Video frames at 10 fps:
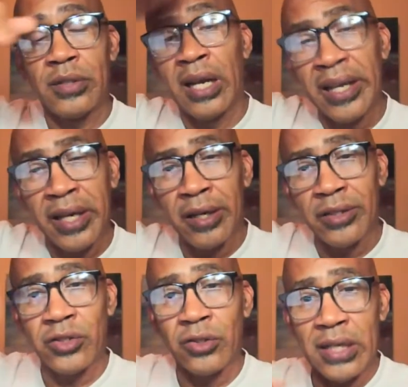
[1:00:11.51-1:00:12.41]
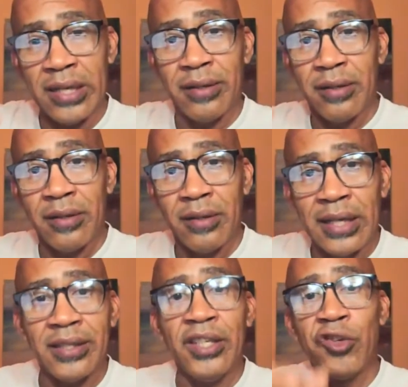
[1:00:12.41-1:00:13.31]
clear so that
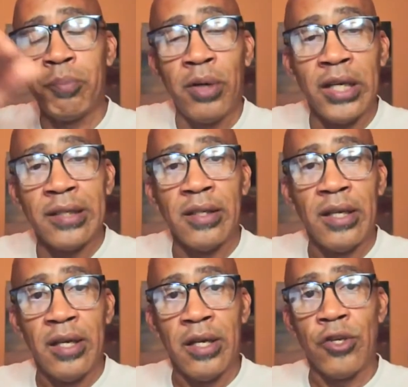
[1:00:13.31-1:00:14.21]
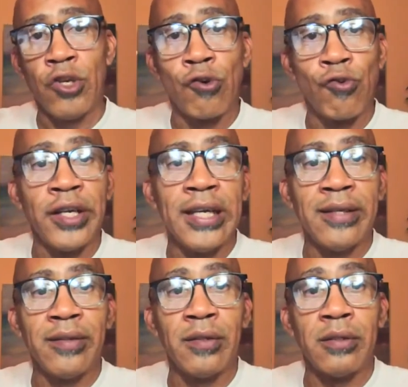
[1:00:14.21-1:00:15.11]
at each point you're running
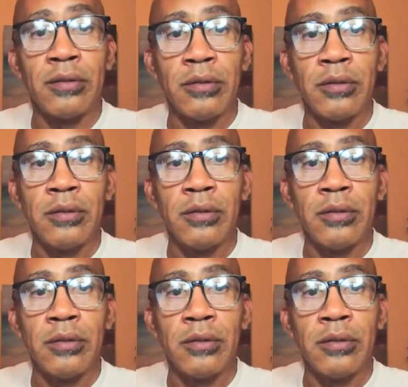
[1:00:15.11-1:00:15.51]
into